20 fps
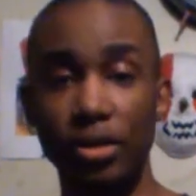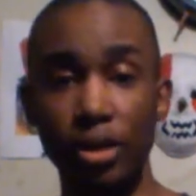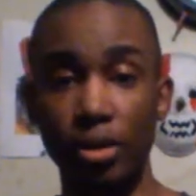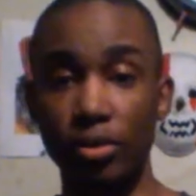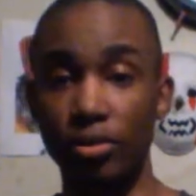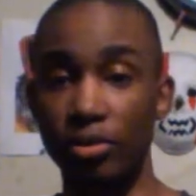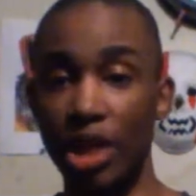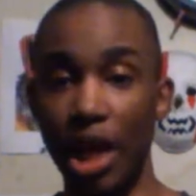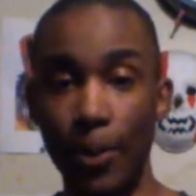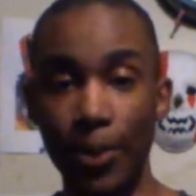
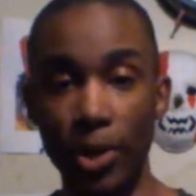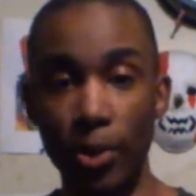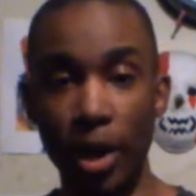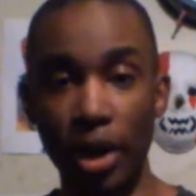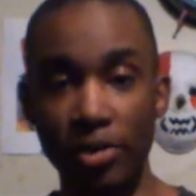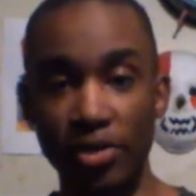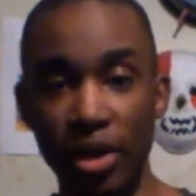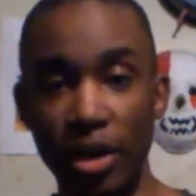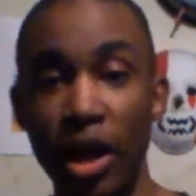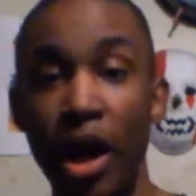top of the
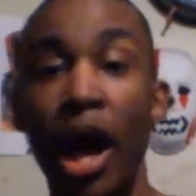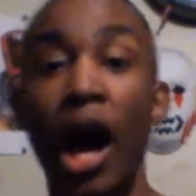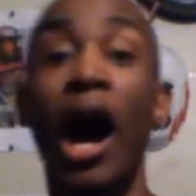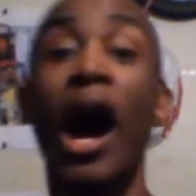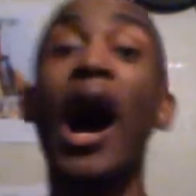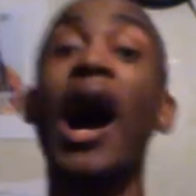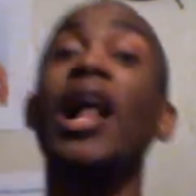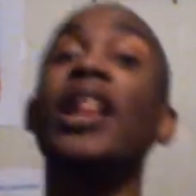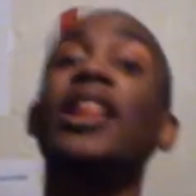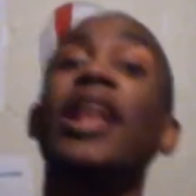mountains, like,
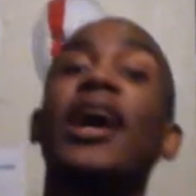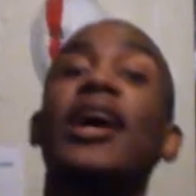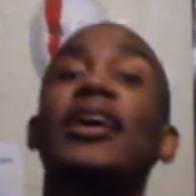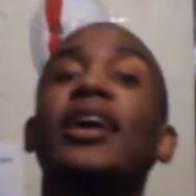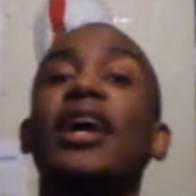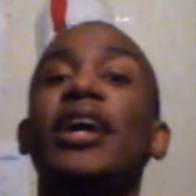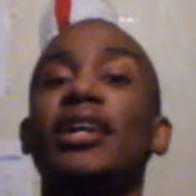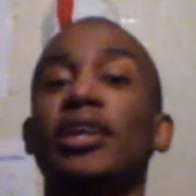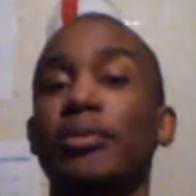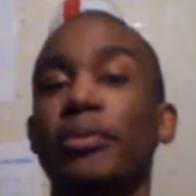I like
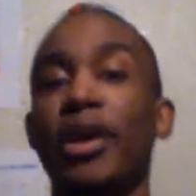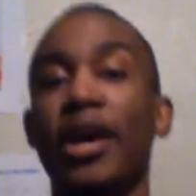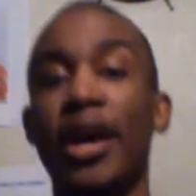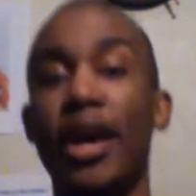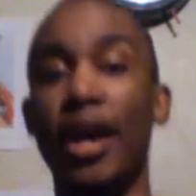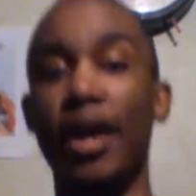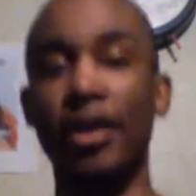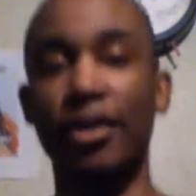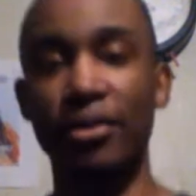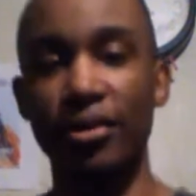anime,
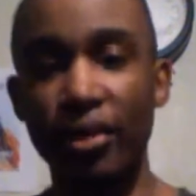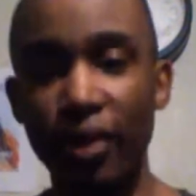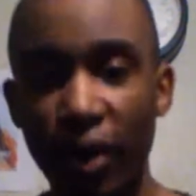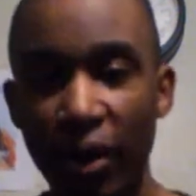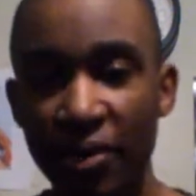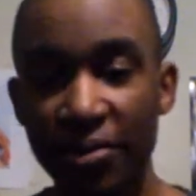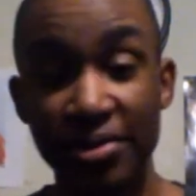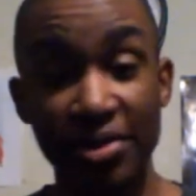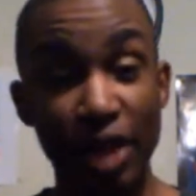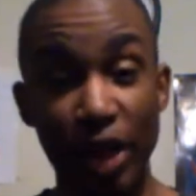you know,
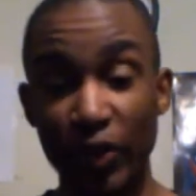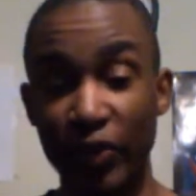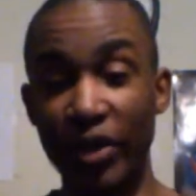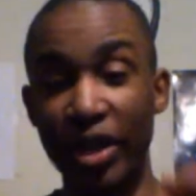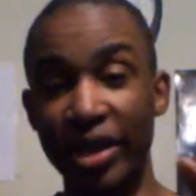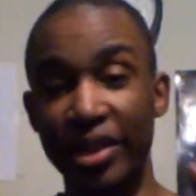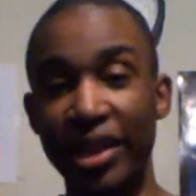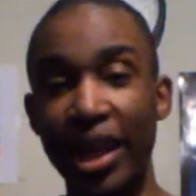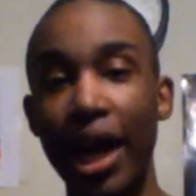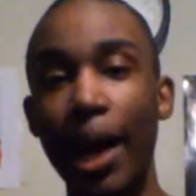stuff
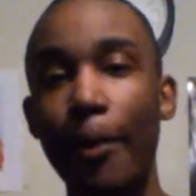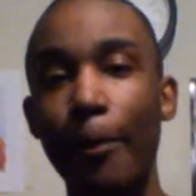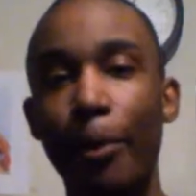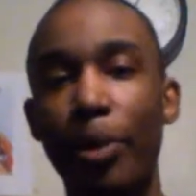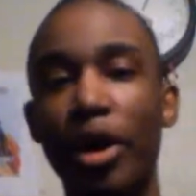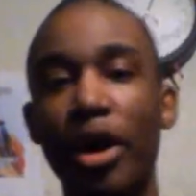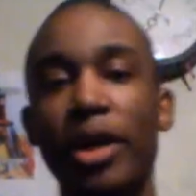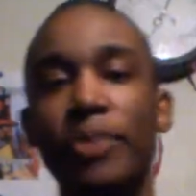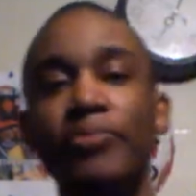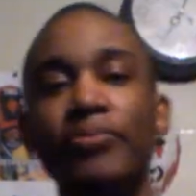like that.
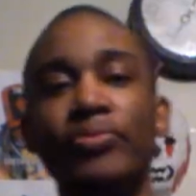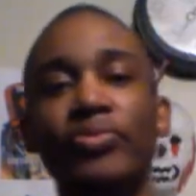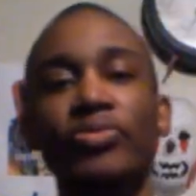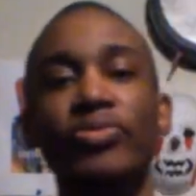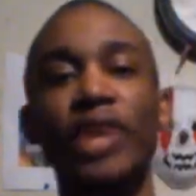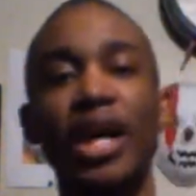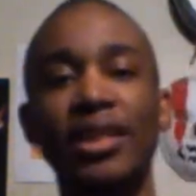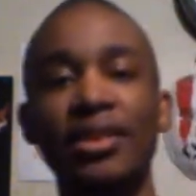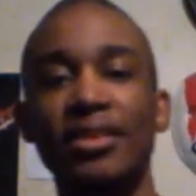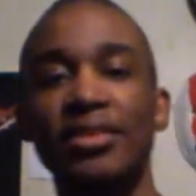But
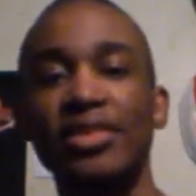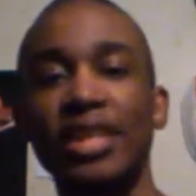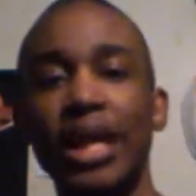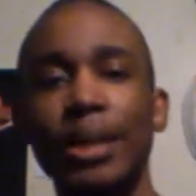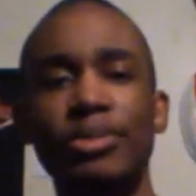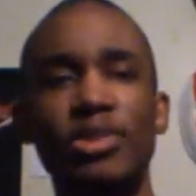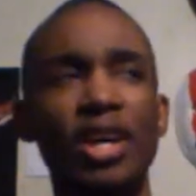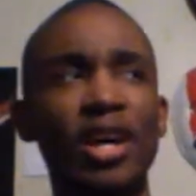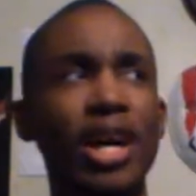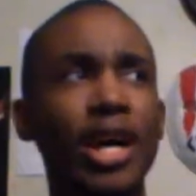at the same
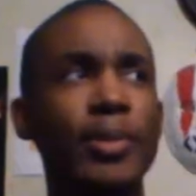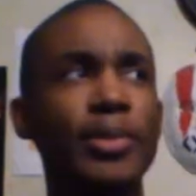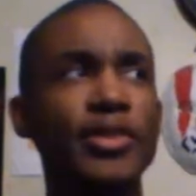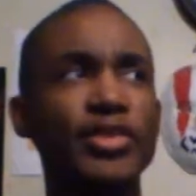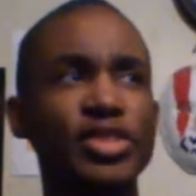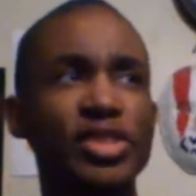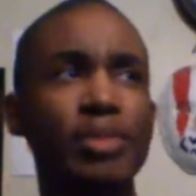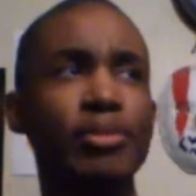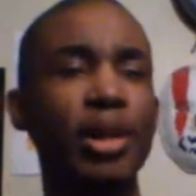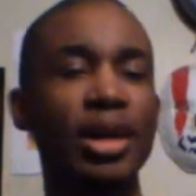time, if
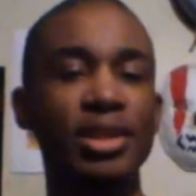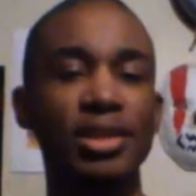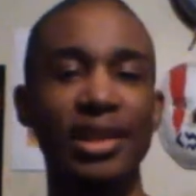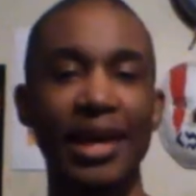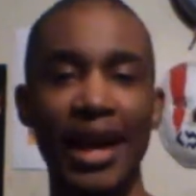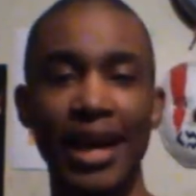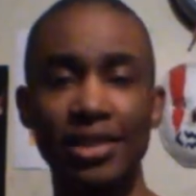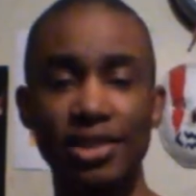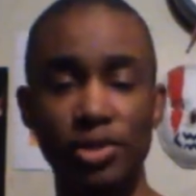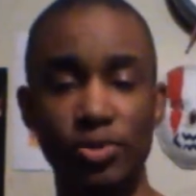somebody
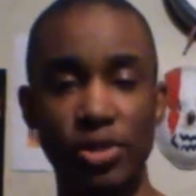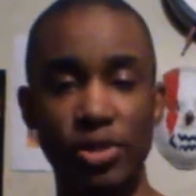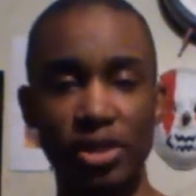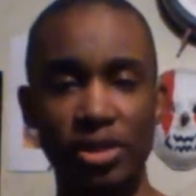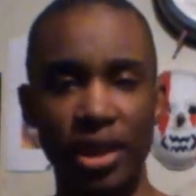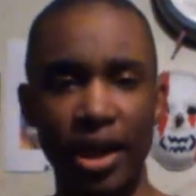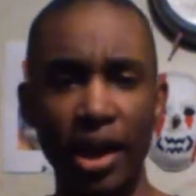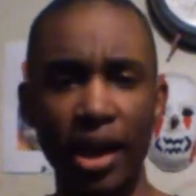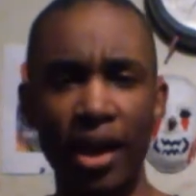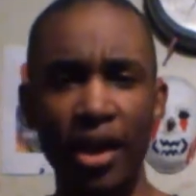asked me
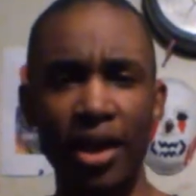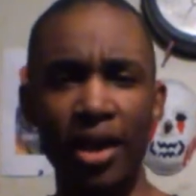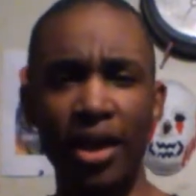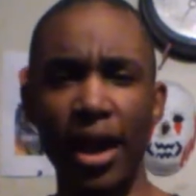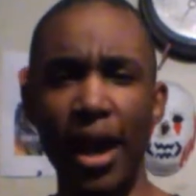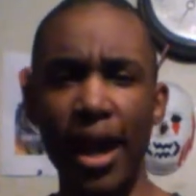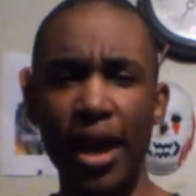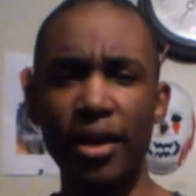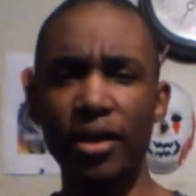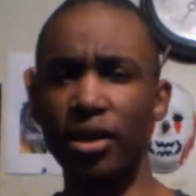like,
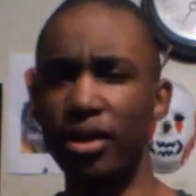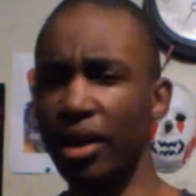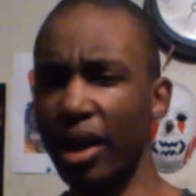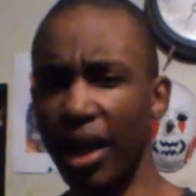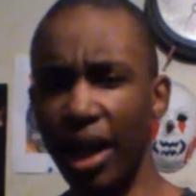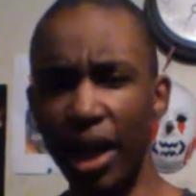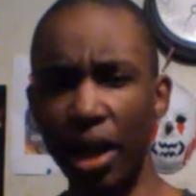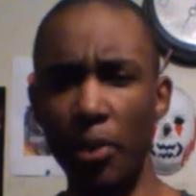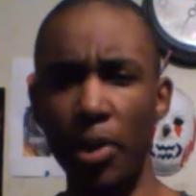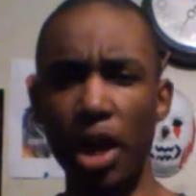hey, you're into
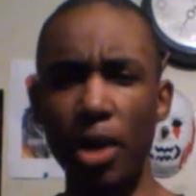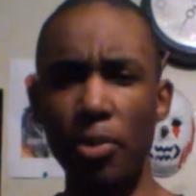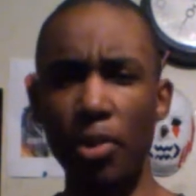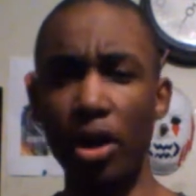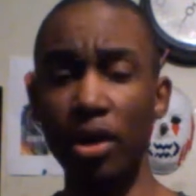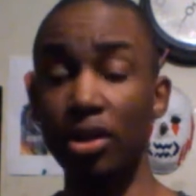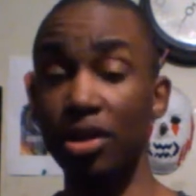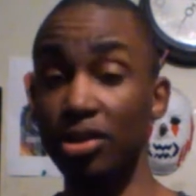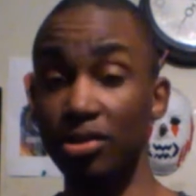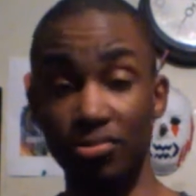anime and
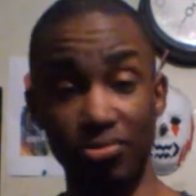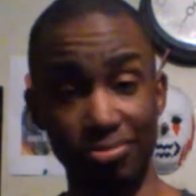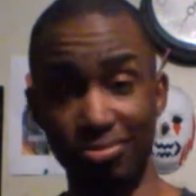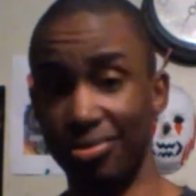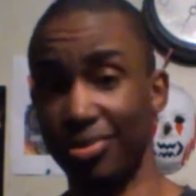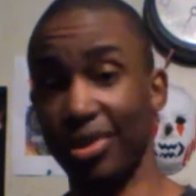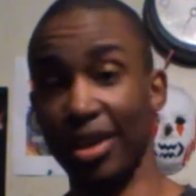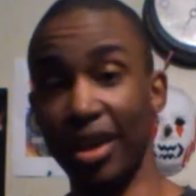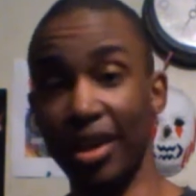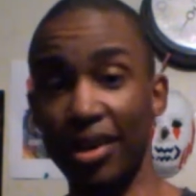manga?
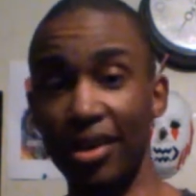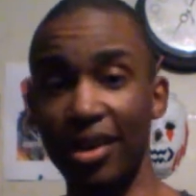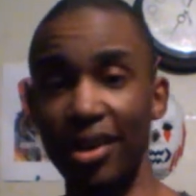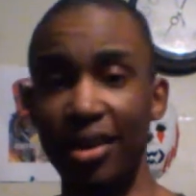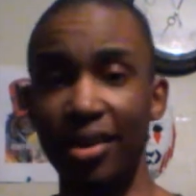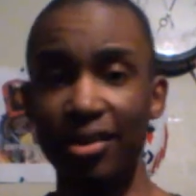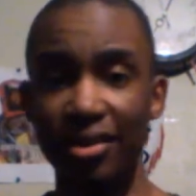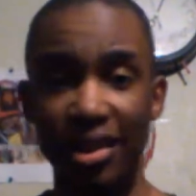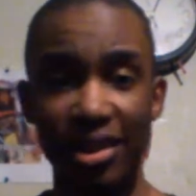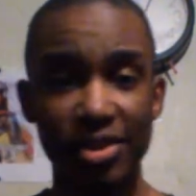Heck yeah,
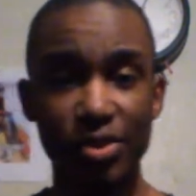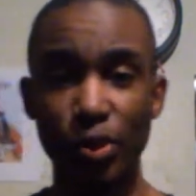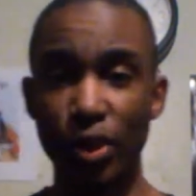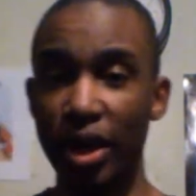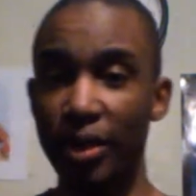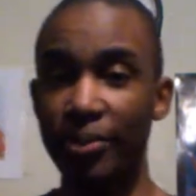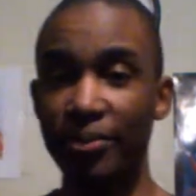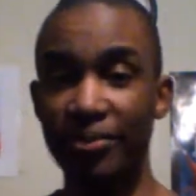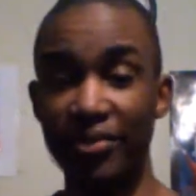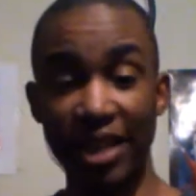that's
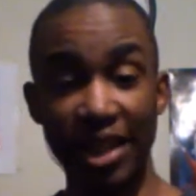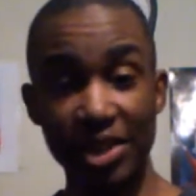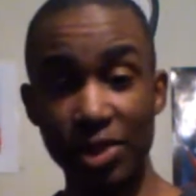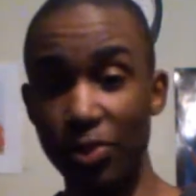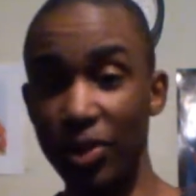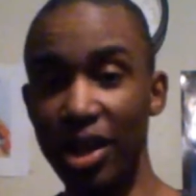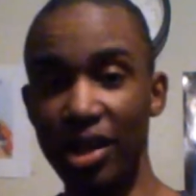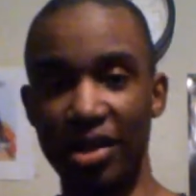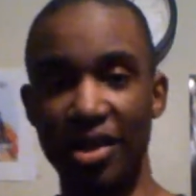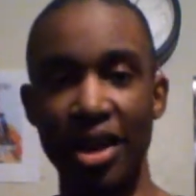
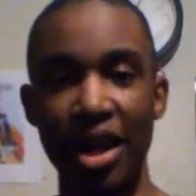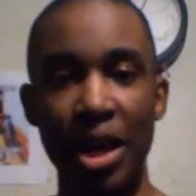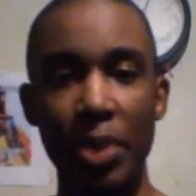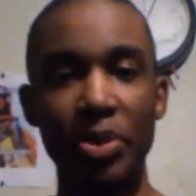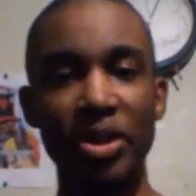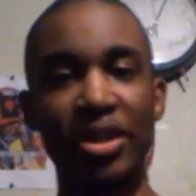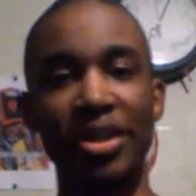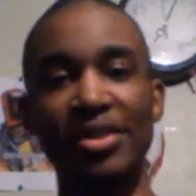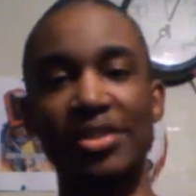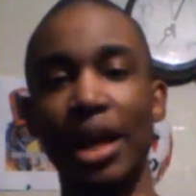me.
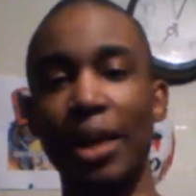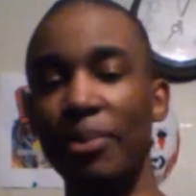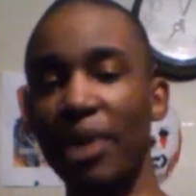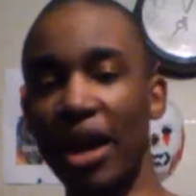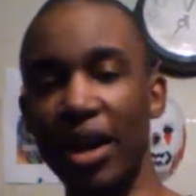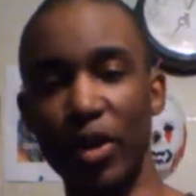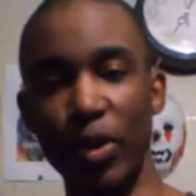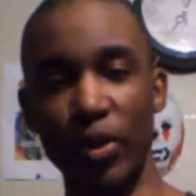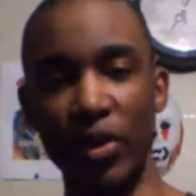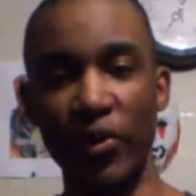Because I'm not
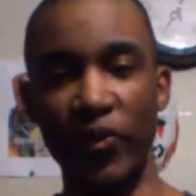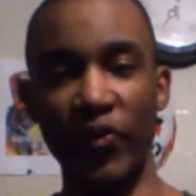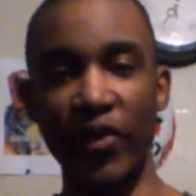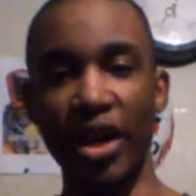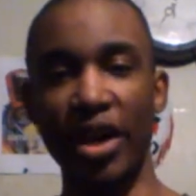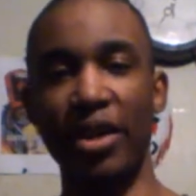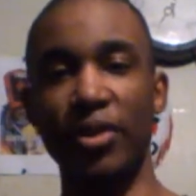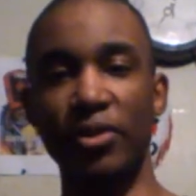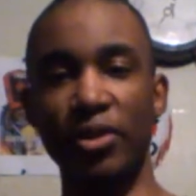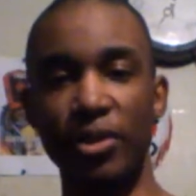going to
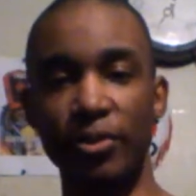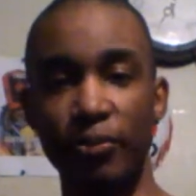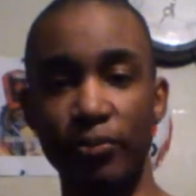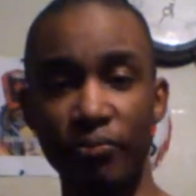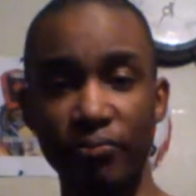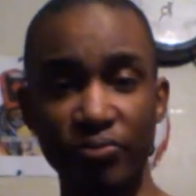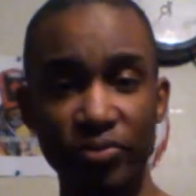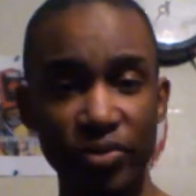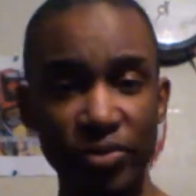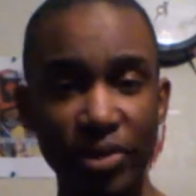fake, and
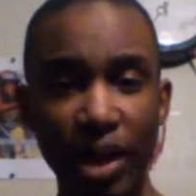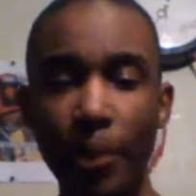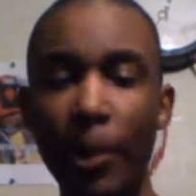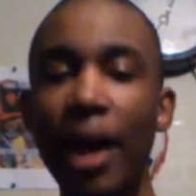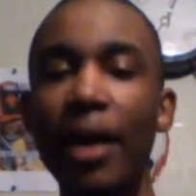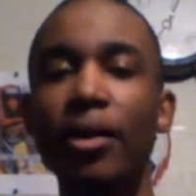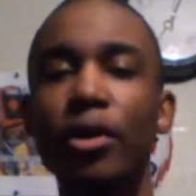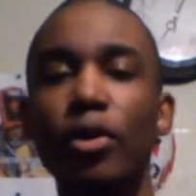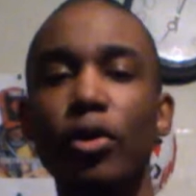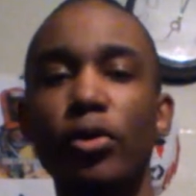I'm
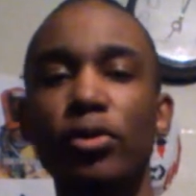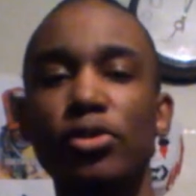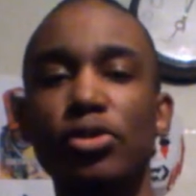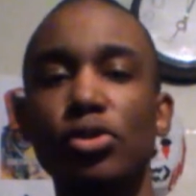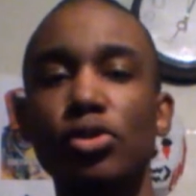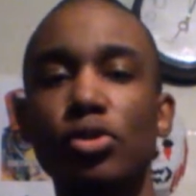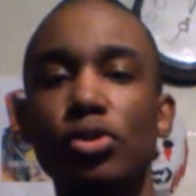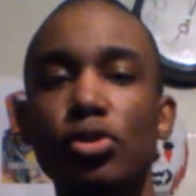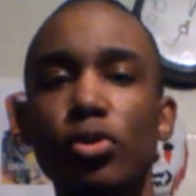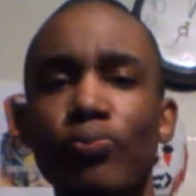not going
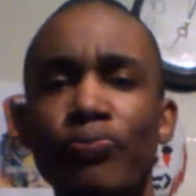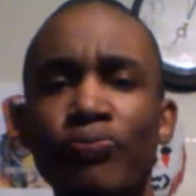to